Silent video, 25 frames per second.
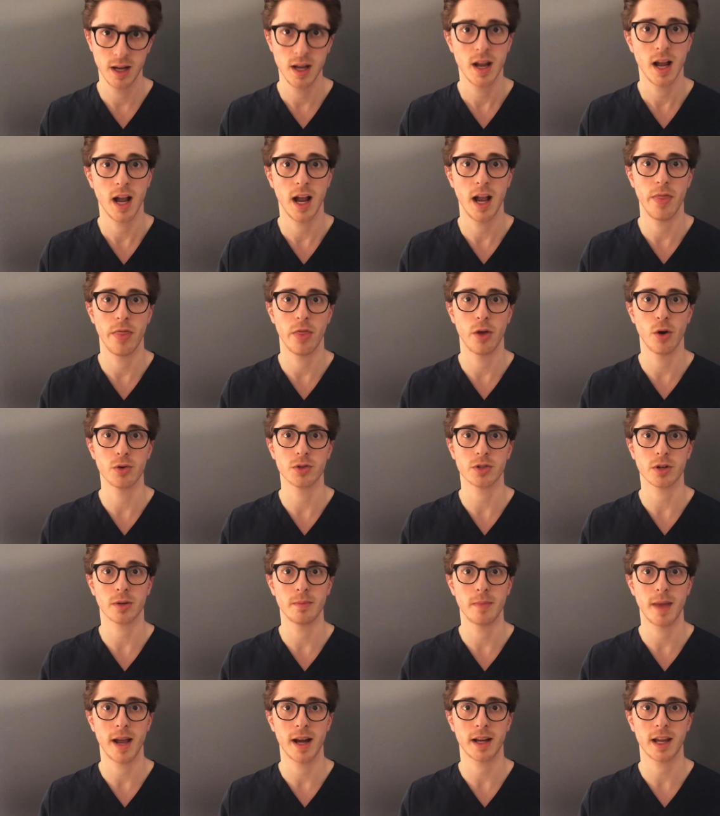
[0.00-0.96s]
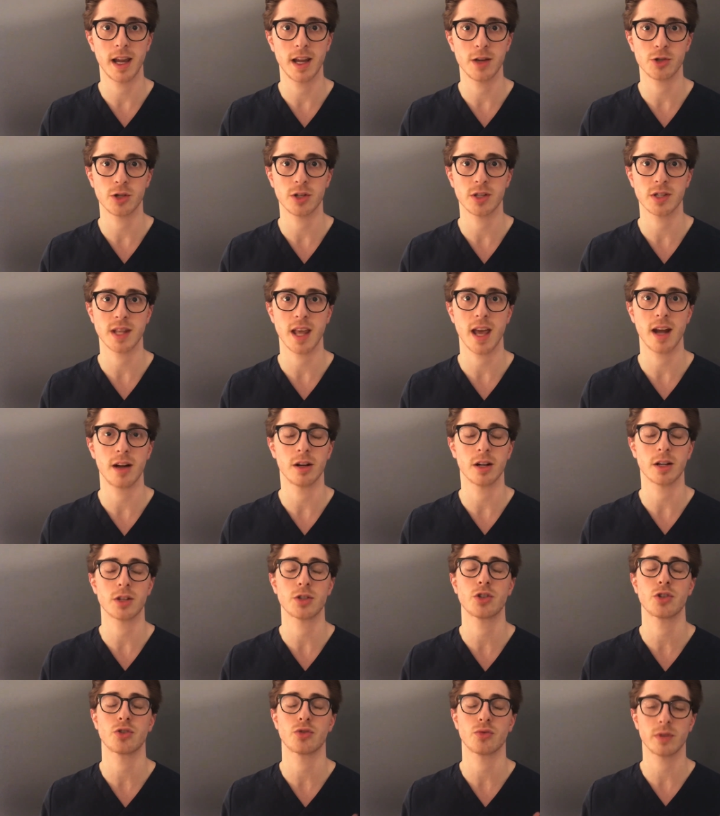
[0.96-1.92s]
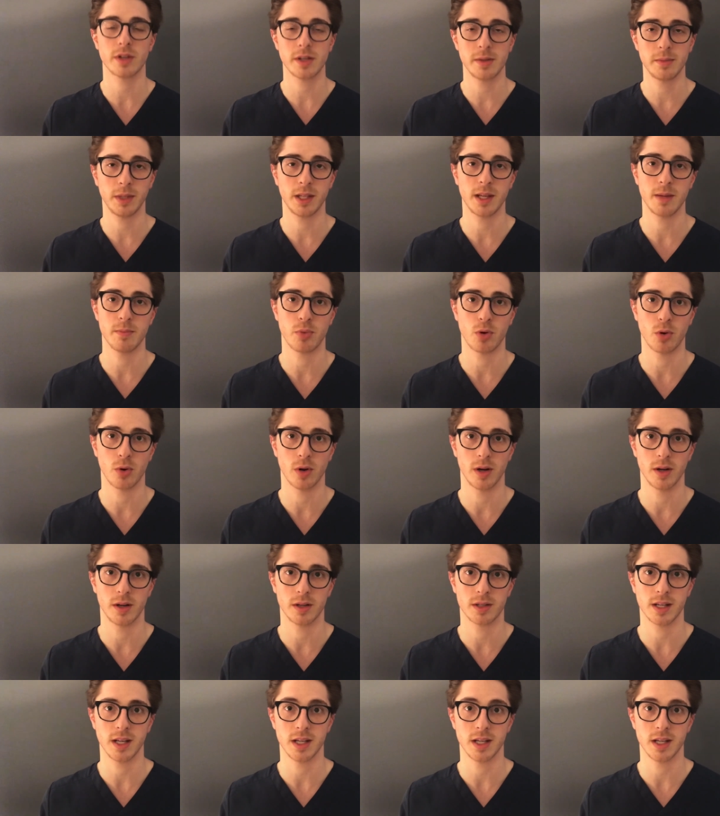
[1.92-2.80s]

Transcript: and those are medications that are extremely important,